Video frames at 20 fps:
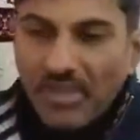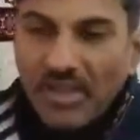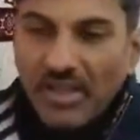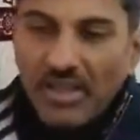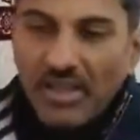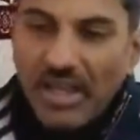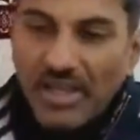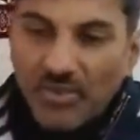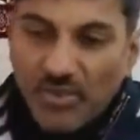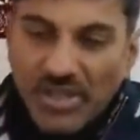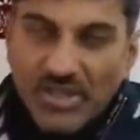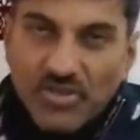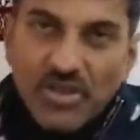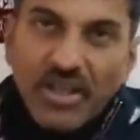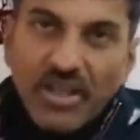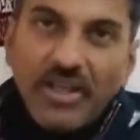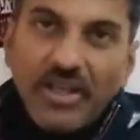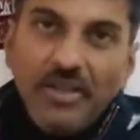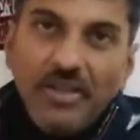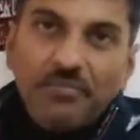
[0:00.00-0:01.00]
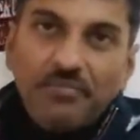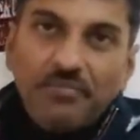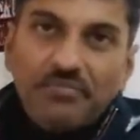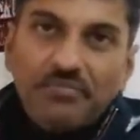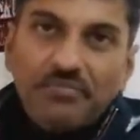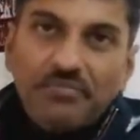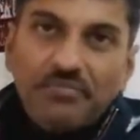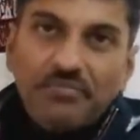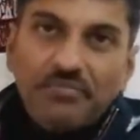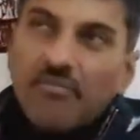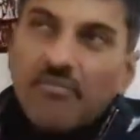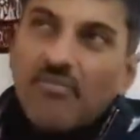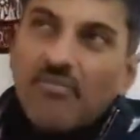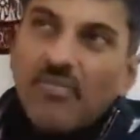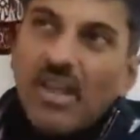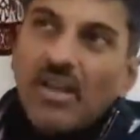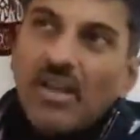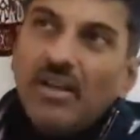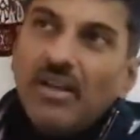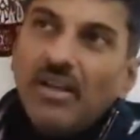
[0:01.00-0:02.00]
Interestingly,
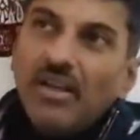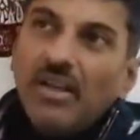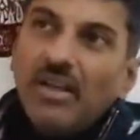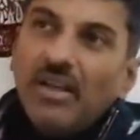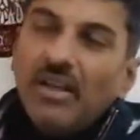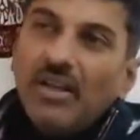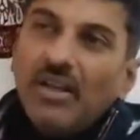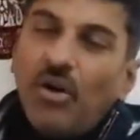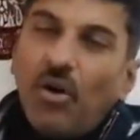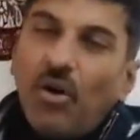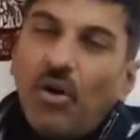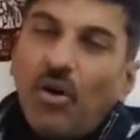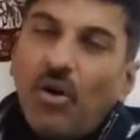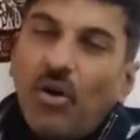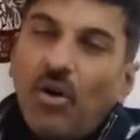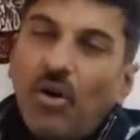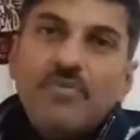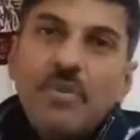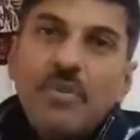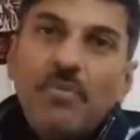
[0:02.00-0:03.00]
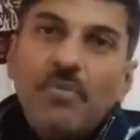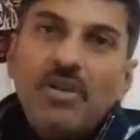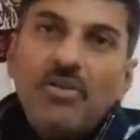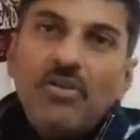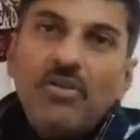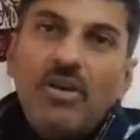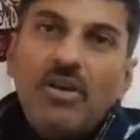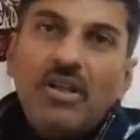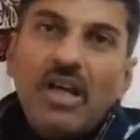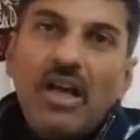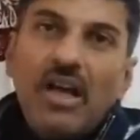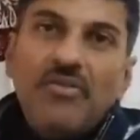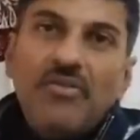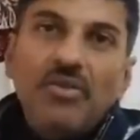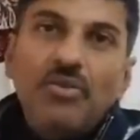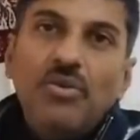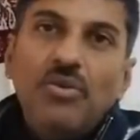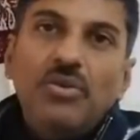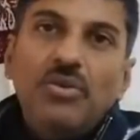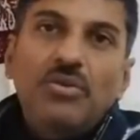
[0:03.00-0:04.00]
all these people do not have to
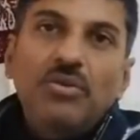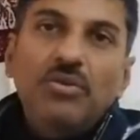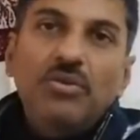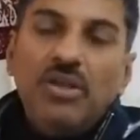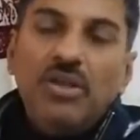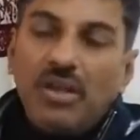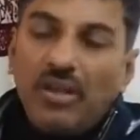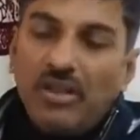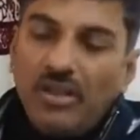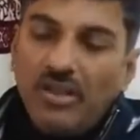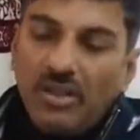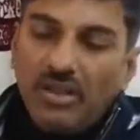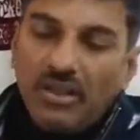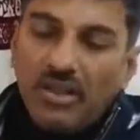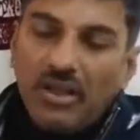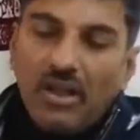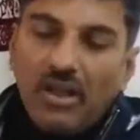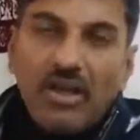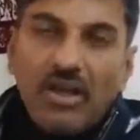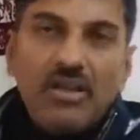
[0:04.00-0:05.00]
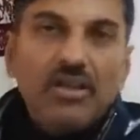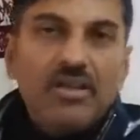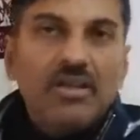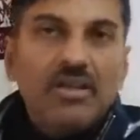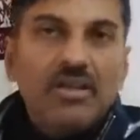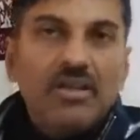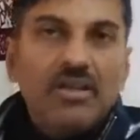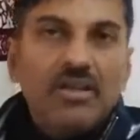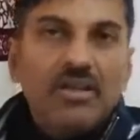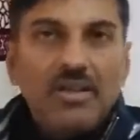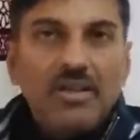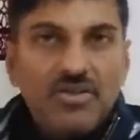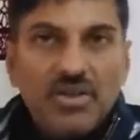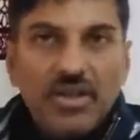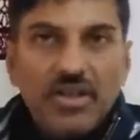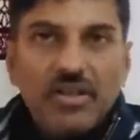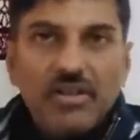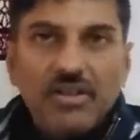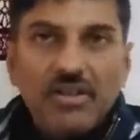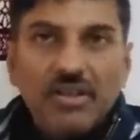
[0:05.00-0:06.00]
go through a heart
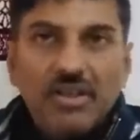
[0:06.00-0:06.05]
surgery.